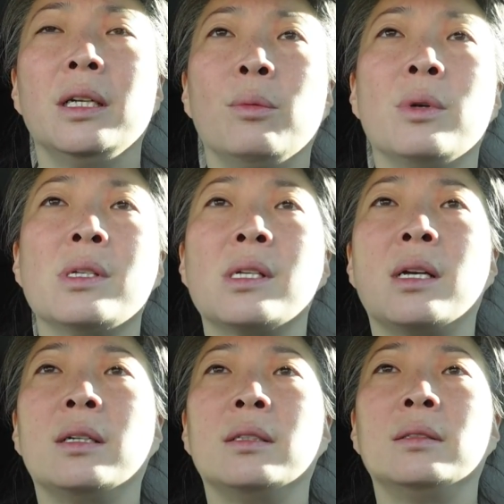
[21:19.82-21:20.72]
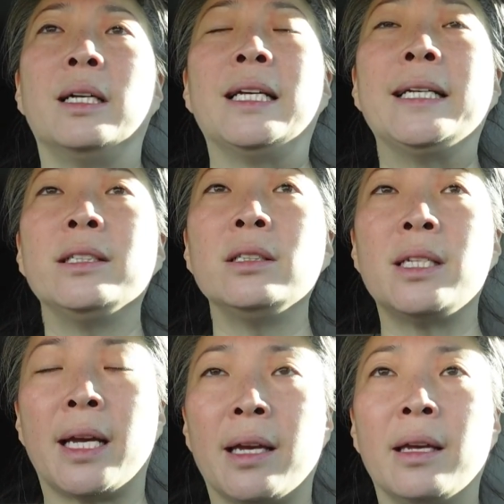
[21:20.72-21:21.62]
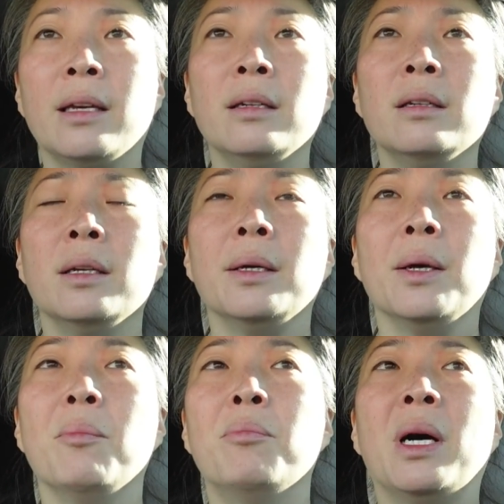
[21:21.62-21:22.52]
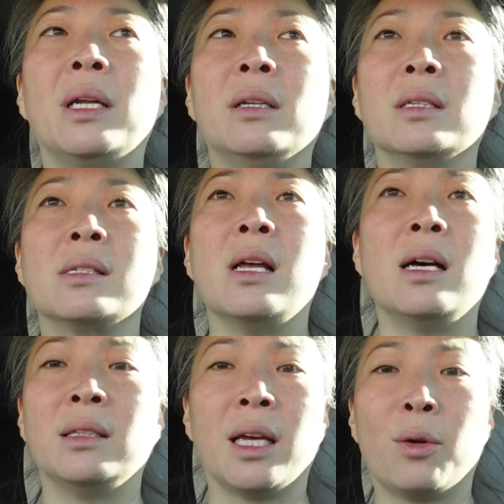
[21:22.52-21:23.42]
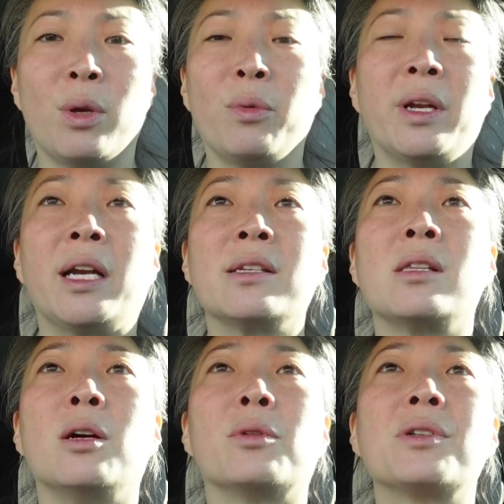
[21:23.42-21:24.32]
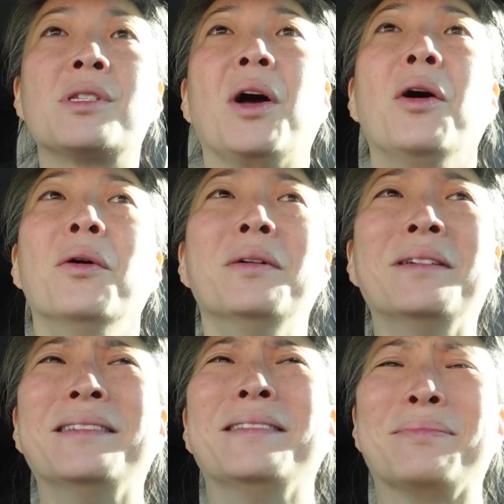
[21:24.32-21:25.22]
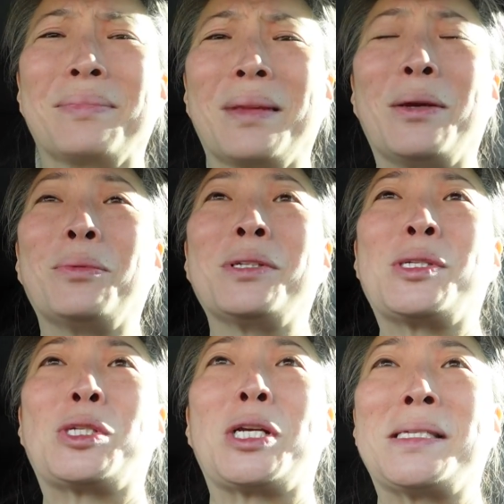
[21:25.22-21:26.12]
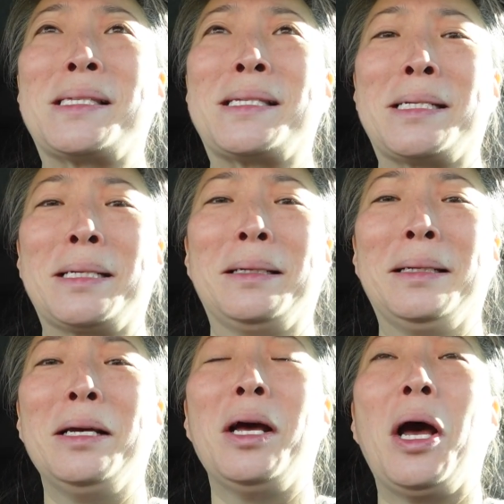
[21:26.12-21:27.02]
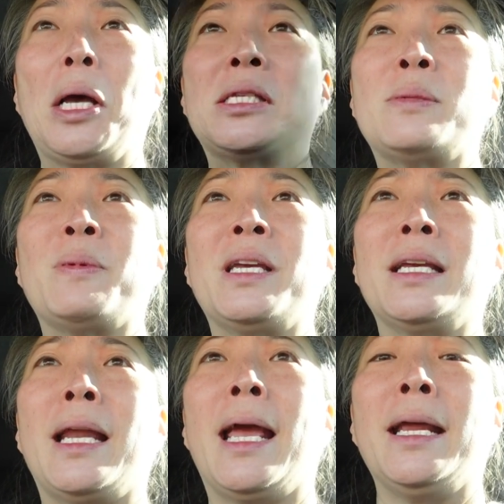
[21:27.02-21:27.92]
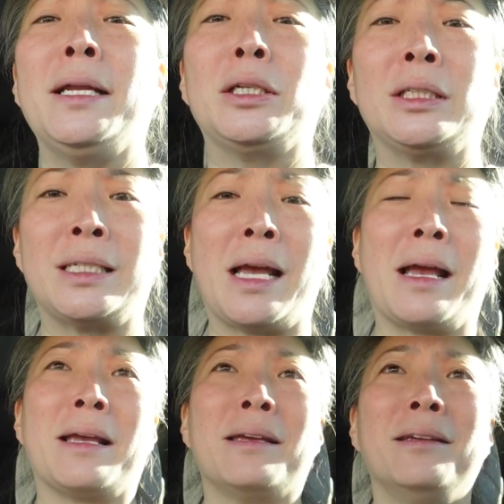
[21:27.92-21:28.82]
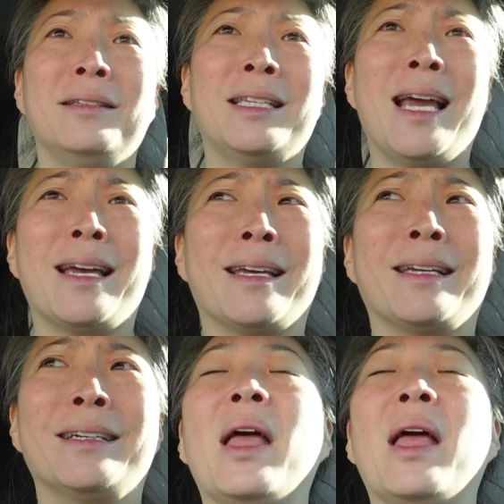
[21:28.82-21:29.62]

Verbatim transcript: It was a, a hill day, but it's not like we went any slower. So it was just a speed and hill day. Yay.